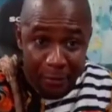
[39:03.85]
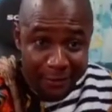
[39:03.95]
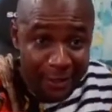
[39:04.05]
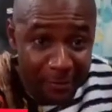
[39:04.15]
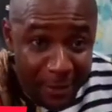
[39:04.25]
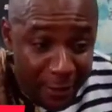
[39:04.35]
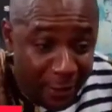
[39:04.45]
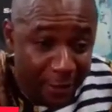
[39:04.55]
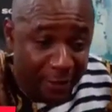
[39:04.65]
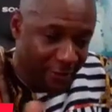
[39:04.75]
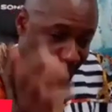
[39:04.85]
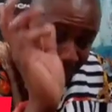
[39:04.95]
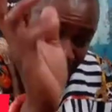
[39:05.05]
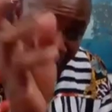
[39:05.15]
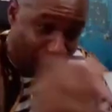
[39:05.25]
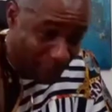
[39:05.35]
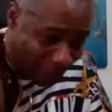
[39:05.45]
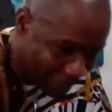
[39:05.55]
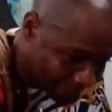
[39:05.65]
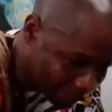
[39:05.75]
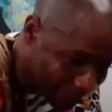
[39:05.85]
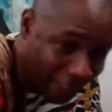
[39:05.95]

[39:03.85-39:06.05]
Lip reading: must stand man on. You do my drink.